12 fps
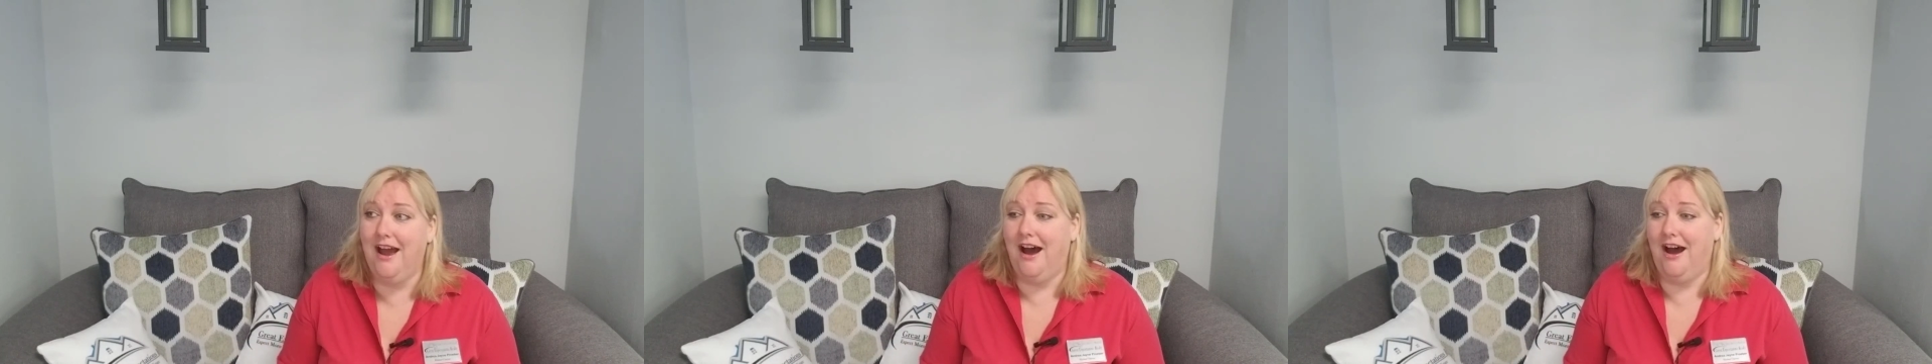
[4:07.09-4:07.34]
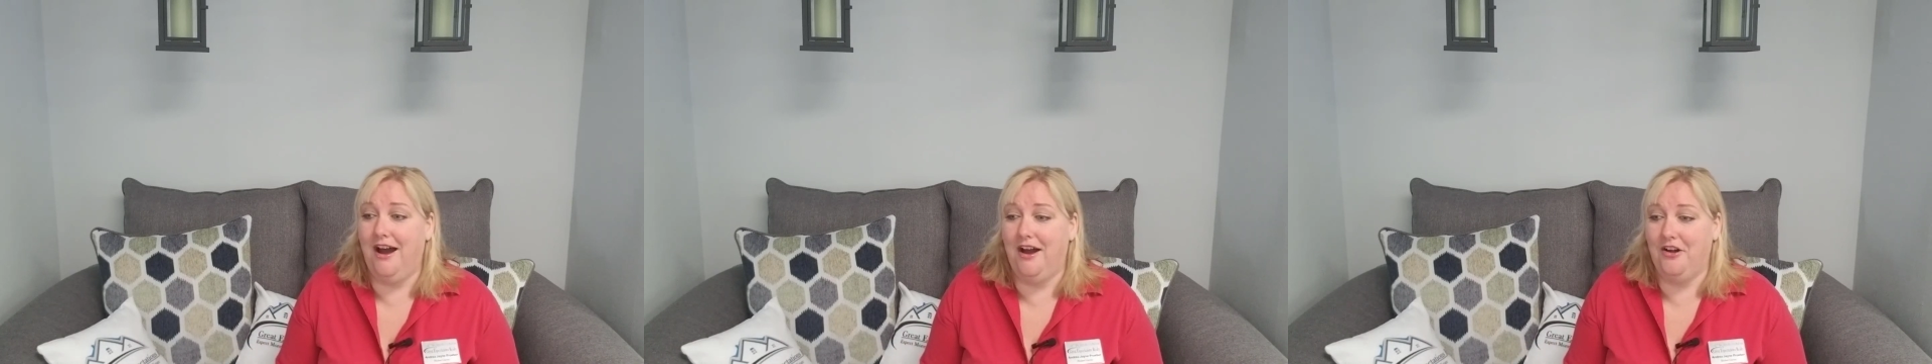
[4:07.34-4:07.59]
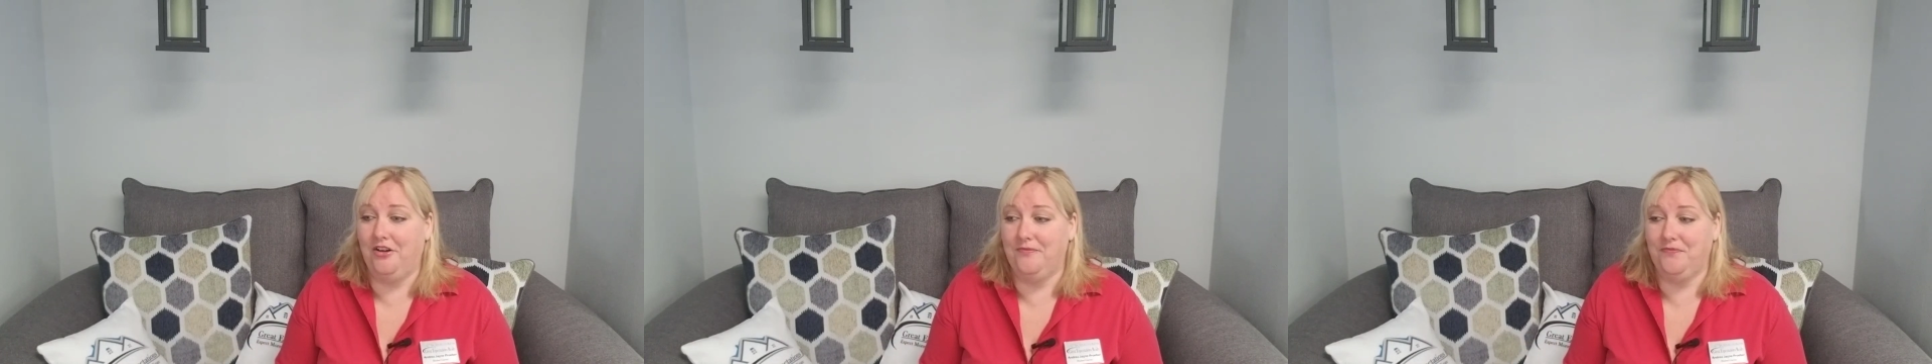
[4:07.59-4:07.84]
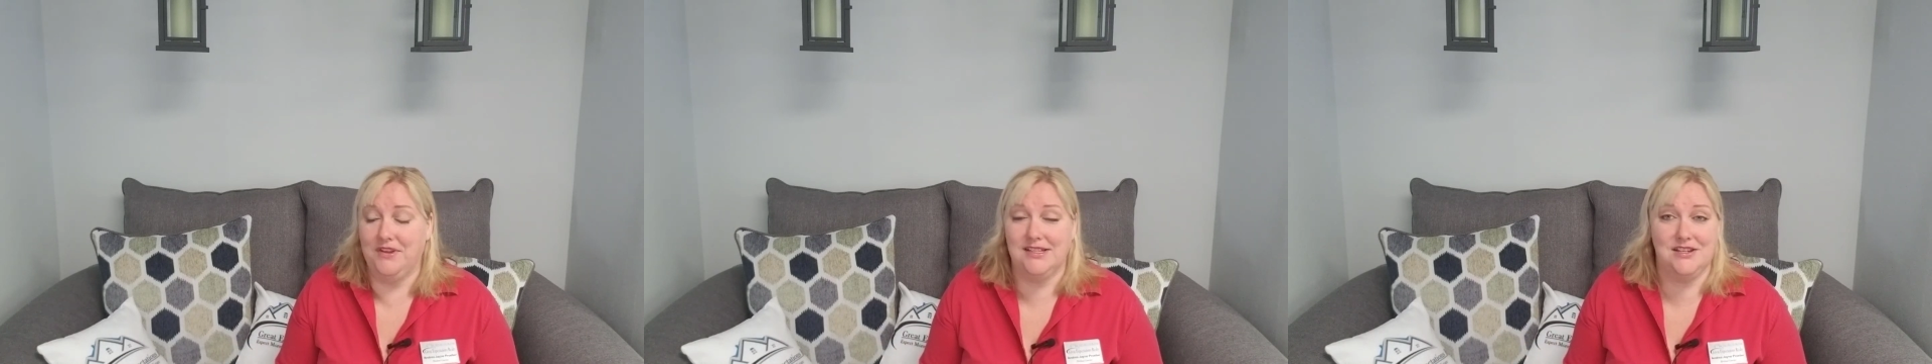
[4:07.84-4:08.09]

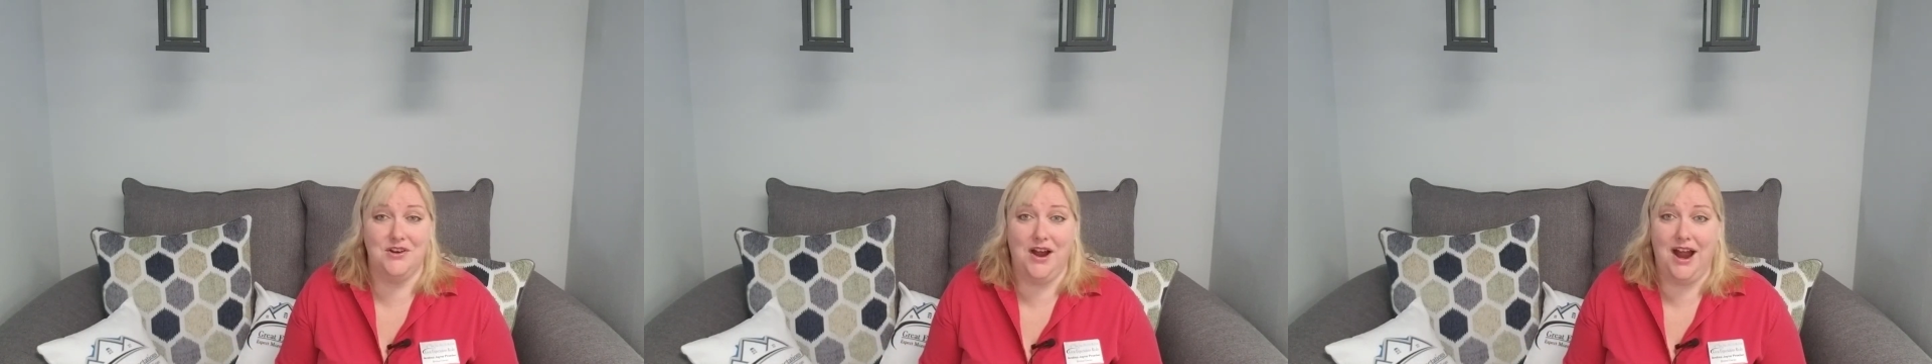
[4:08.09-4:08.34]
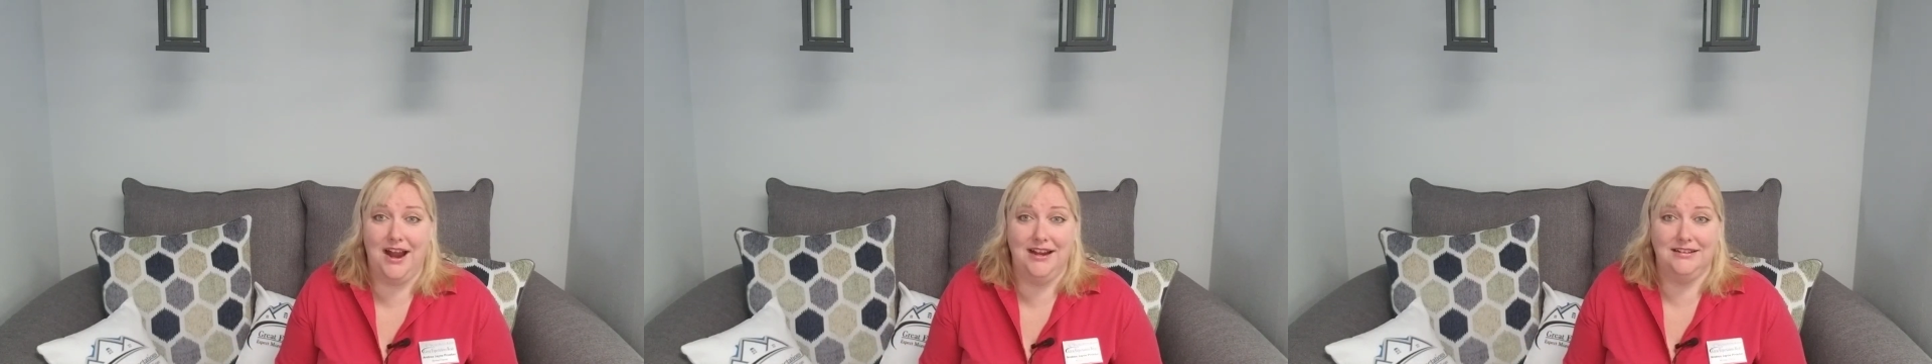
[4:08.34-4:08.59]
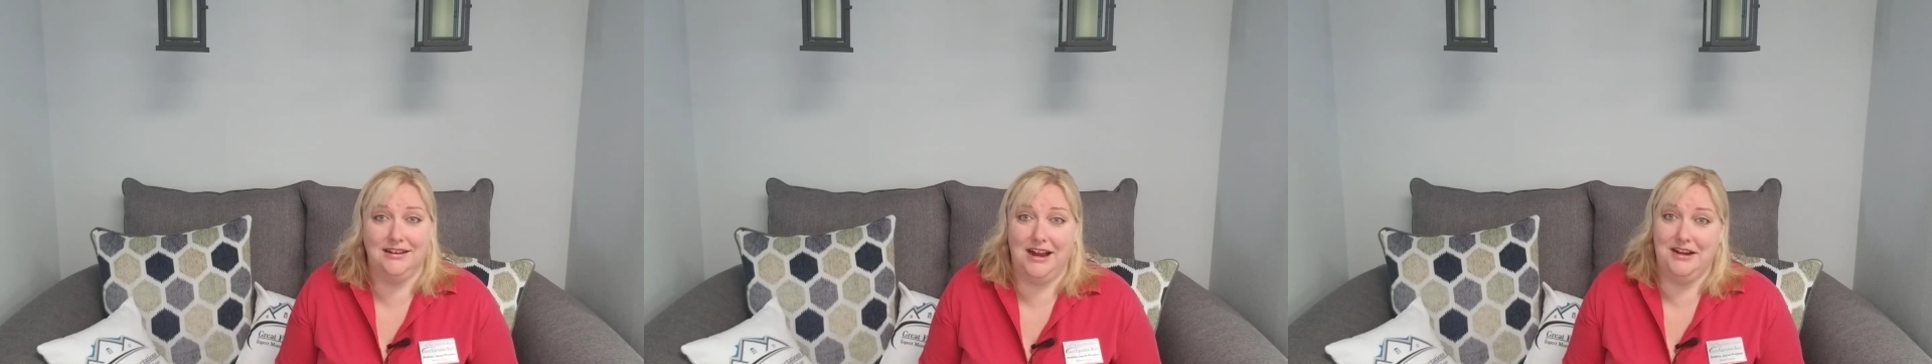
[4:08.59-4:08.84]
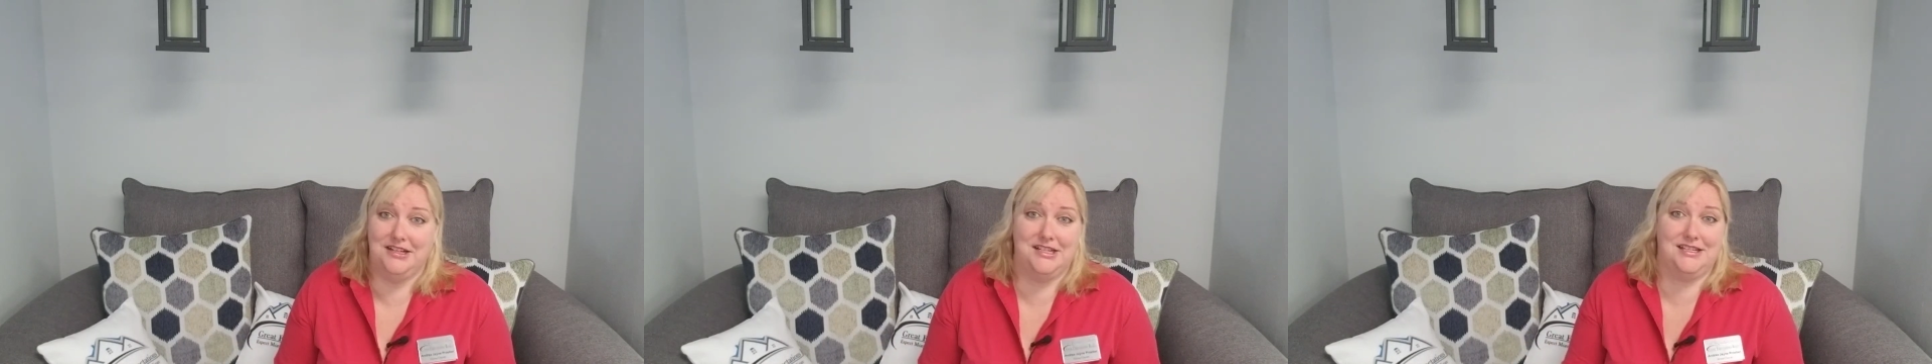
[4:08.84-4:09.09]
Um, so I,
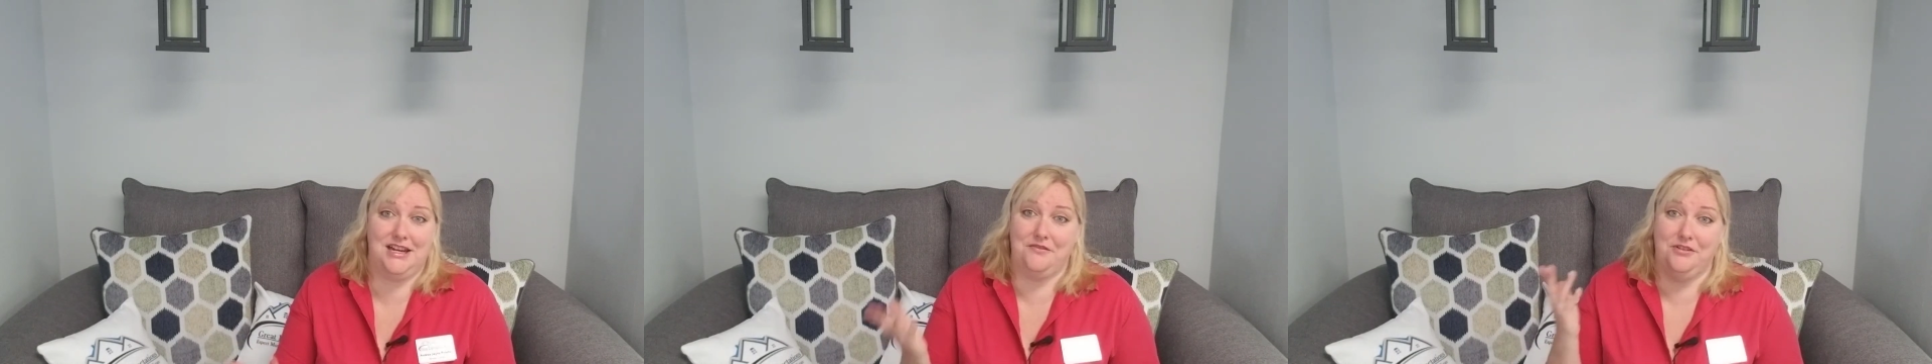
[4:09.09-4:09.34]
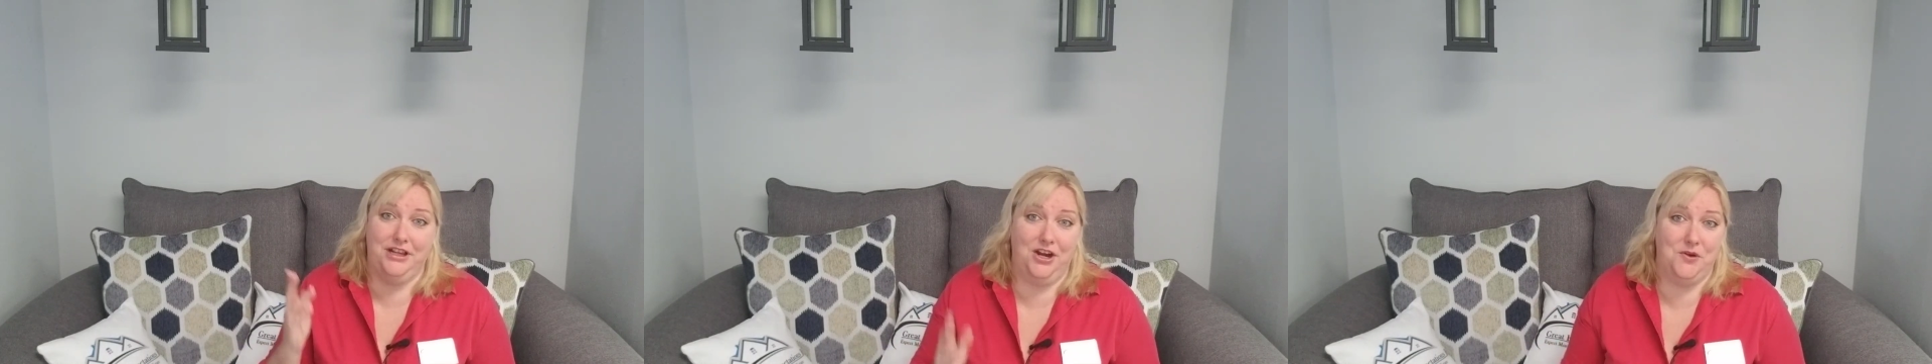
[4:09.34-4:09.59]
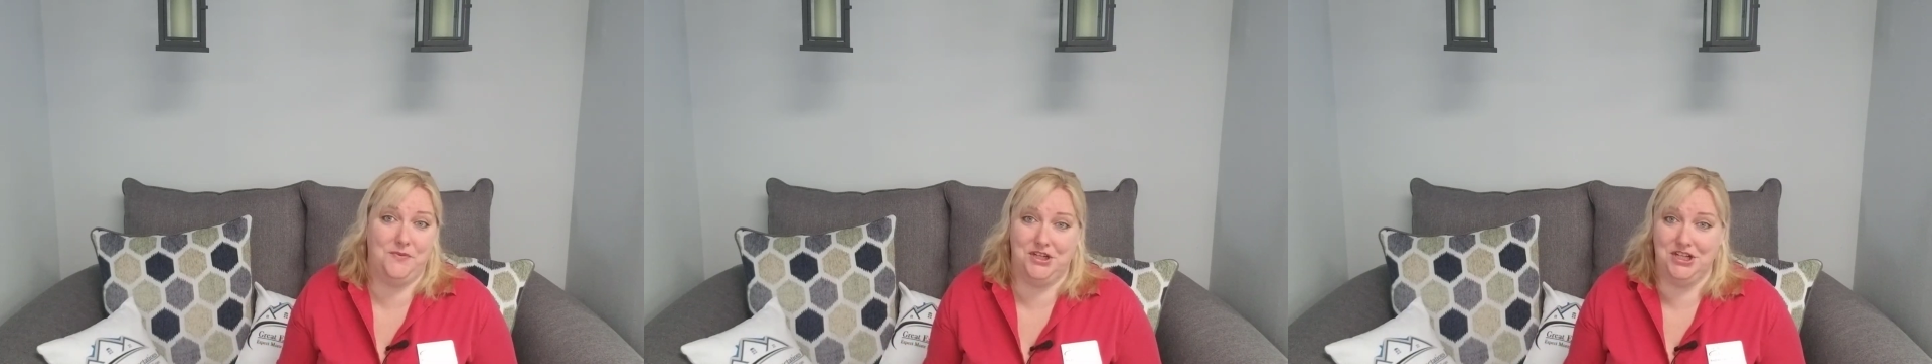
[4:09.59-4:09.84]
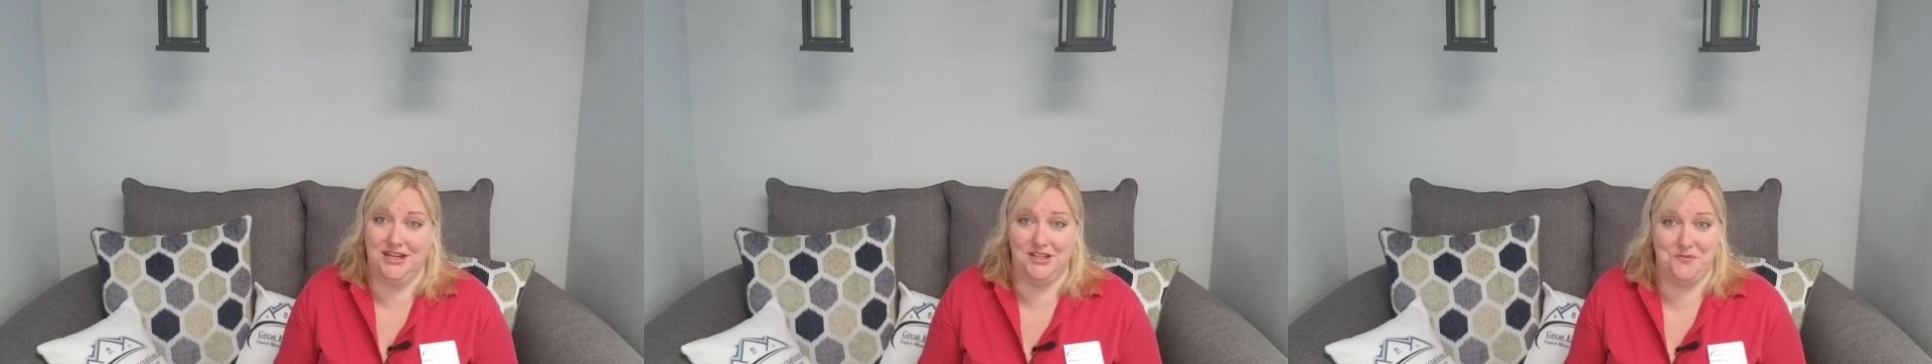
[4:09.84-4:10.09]
I just, I really hope that
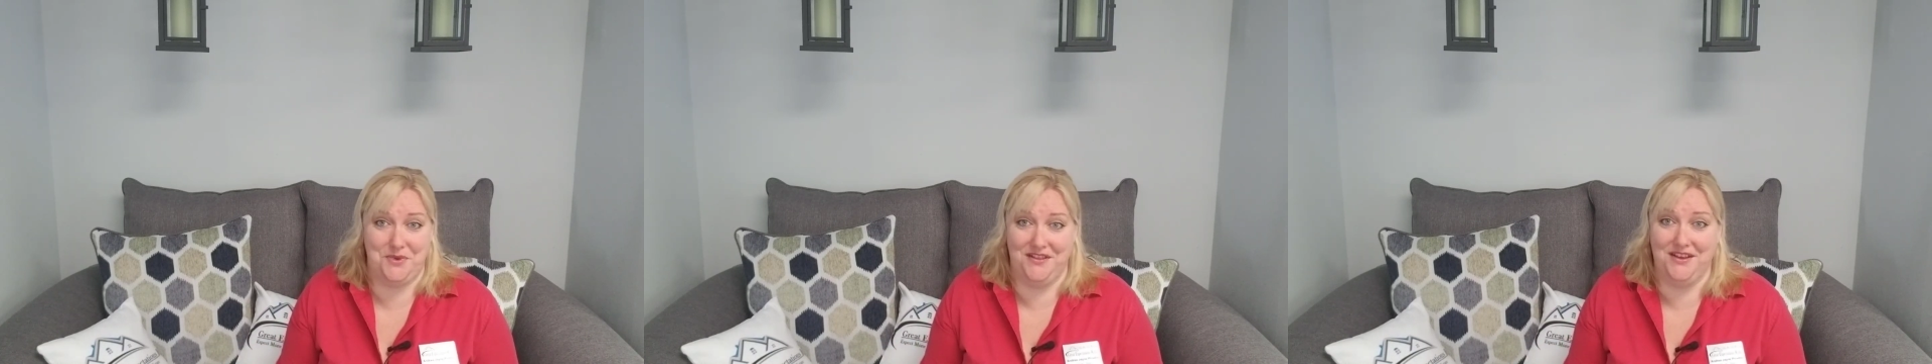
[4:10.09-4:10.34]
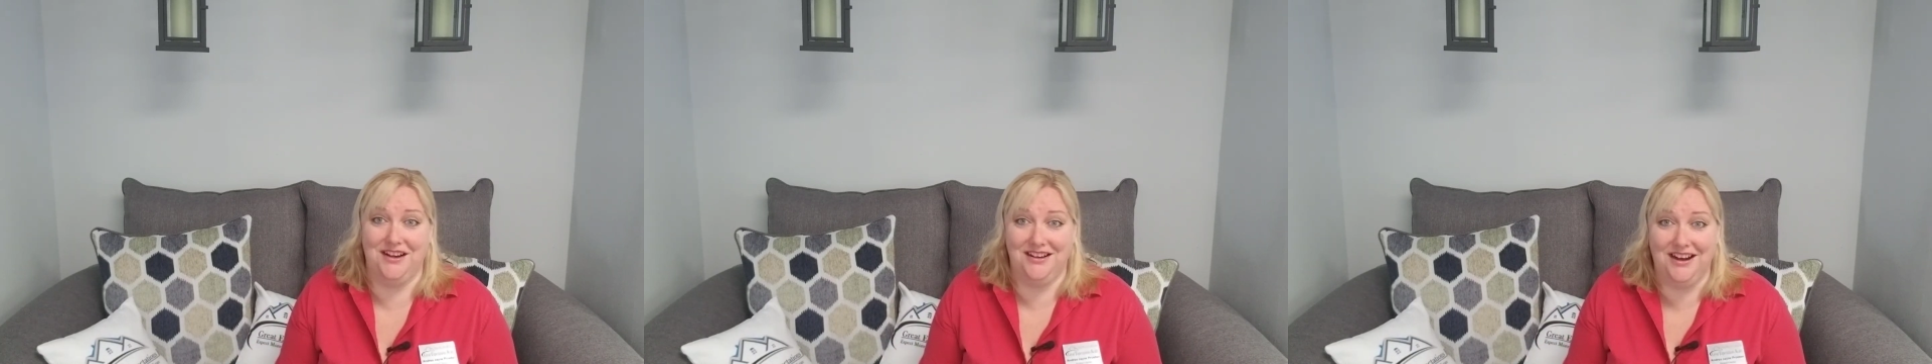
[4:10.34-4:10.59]
you guys will be there.